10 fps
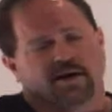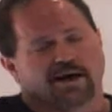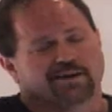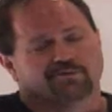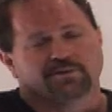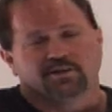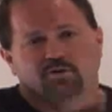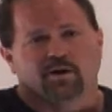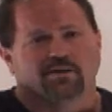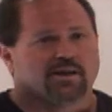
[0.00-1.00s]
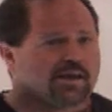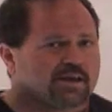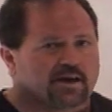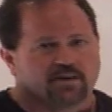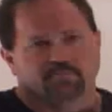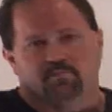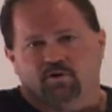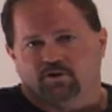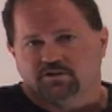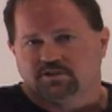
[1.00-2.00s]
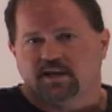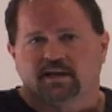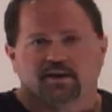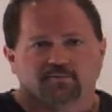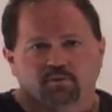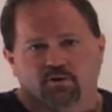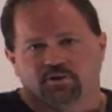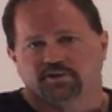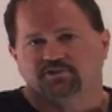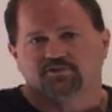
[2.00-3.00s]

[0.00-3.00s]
I don't need to go out and hang out at bars, hang out at parties,